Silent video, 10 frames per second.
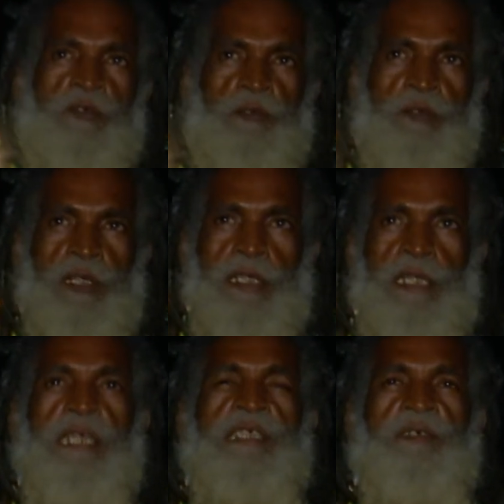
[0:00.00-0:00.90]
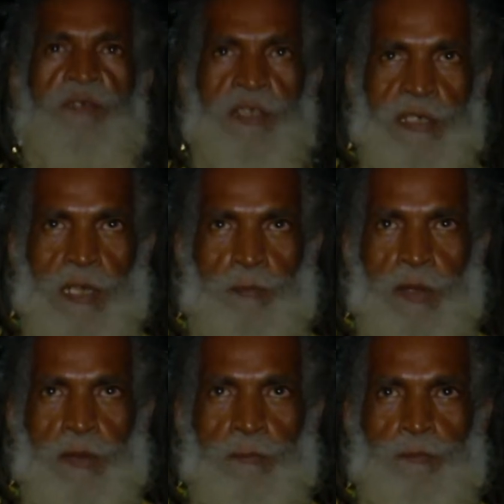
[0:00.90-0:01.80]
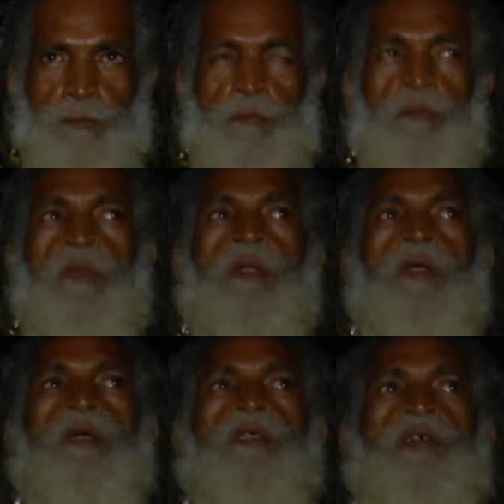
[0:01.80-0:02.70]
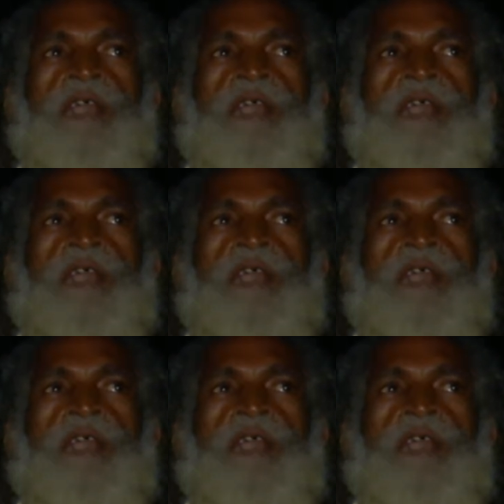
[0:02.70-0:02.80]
refer to it as the First Supper. So